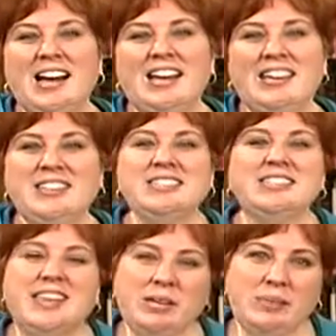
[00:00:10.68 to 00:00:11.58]
Hi, this
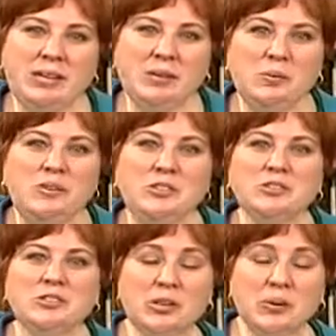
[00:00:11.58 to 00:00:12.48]
is Amy with
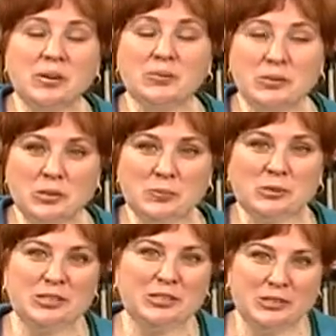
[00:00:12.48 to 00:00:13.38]
your sewing room
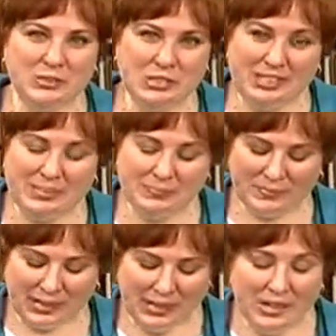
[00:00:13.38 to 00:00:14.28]
solution.
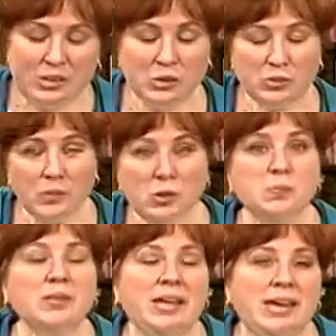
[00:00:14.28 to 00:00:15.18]
Your throat
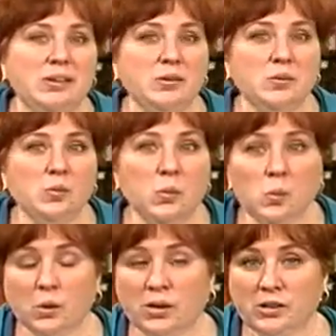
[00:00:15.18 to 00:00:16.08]
plate
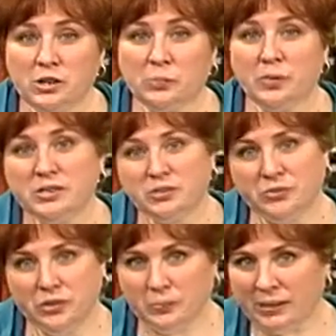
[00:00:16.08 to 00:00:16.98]
or your presser
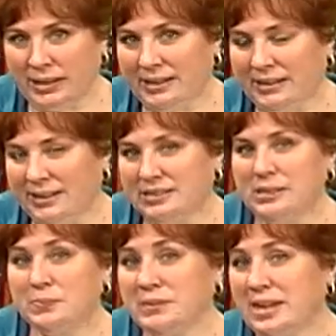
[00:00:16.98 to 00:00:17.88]
foot plate
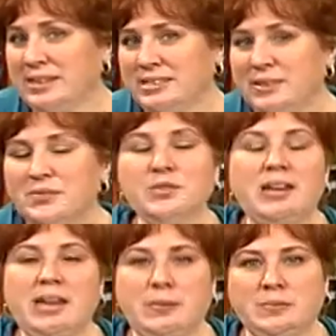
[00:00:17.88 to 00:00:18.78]
has several
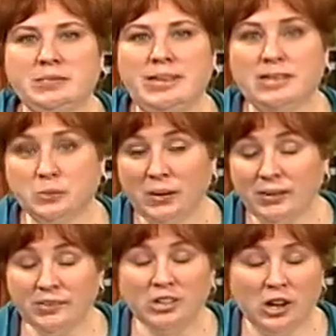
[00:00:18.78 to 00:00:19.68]
names. It's
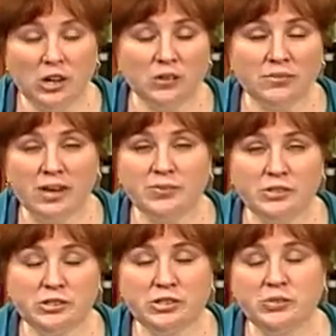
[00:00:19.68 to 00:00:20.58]
whatever
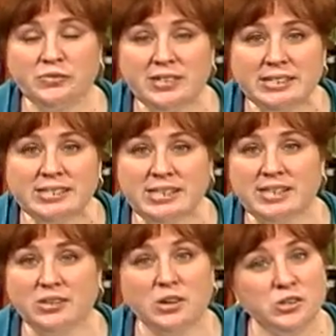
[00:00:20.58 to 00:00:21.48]
covers your feed
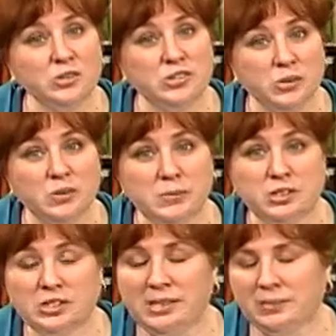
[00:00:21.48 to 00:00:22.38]
teeth on your sewing
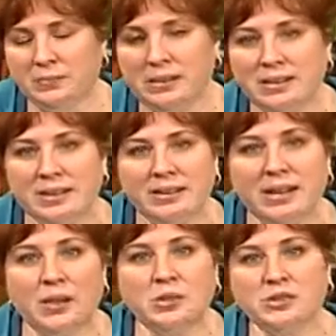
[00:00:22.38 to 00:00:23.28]
machine.
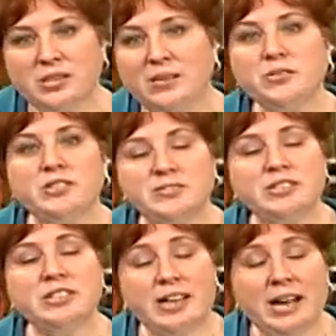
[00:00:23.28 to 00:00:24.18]
Now there's several
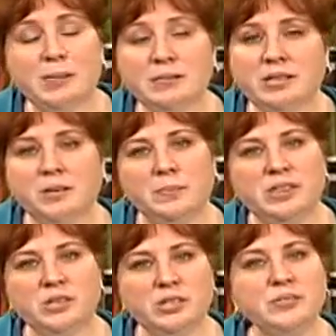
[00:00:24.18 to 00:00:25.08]
different types of them
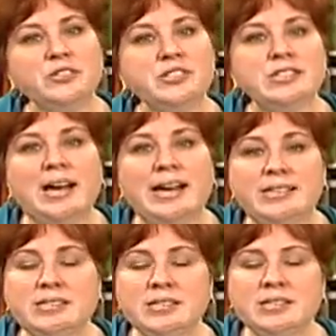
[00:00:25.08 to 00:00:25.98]
and there's different
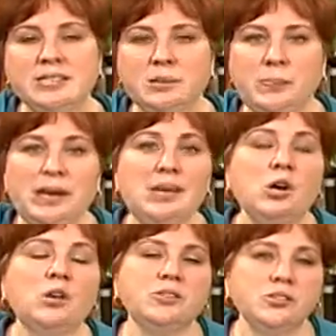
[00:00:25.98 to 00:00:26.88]
sizes depending
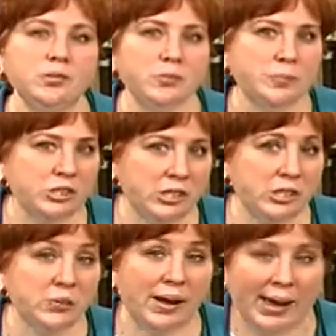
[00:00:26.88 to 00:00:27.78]
on the sewing machine
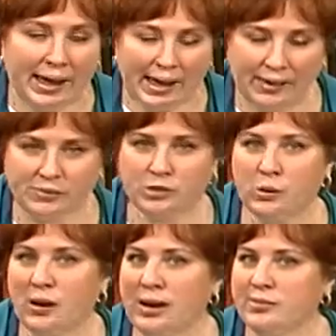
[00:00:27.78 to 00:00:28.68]
you have.
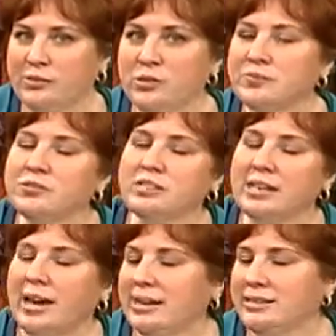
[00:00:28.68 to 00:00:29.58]
So I have two different
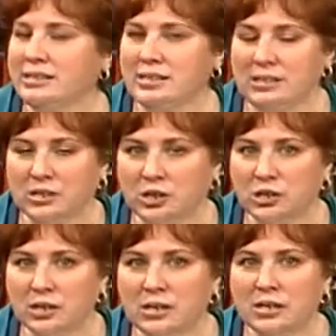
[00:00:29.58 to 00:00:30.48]
sizes
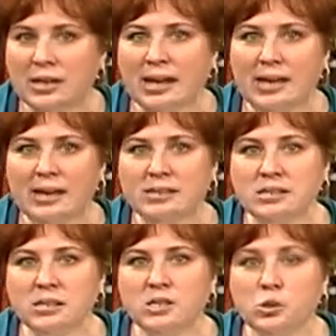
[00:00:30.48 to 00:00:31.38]
here and
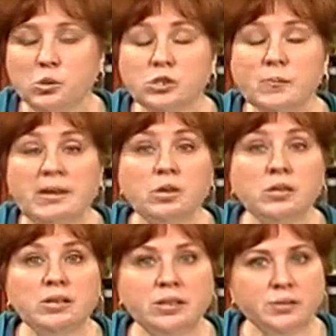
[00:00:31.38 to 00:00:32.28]
yours may
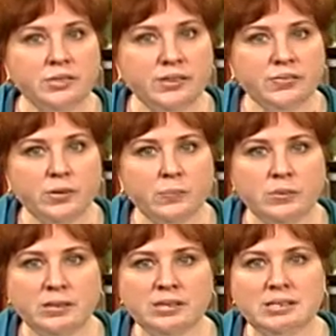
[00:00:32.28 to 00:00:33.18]
look a little different,
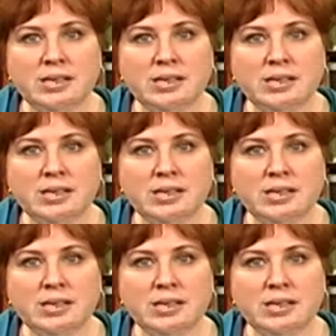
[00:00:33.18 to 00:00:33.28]
but